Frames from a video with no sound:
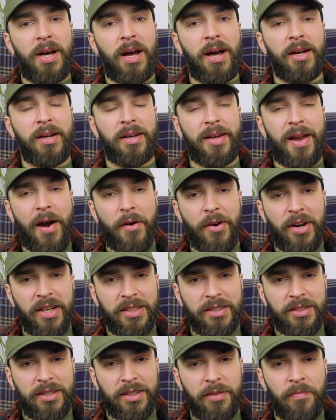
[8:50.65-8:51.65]
a
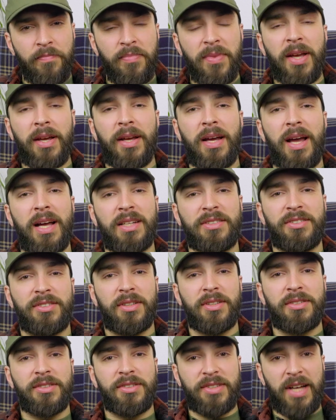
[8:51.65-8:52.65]
character as
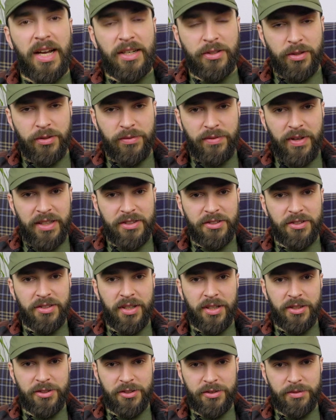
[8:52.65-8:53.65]
sacrifice
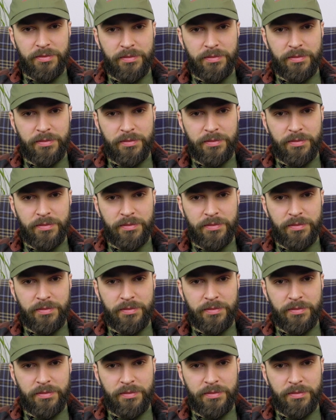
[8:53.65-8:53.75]
does.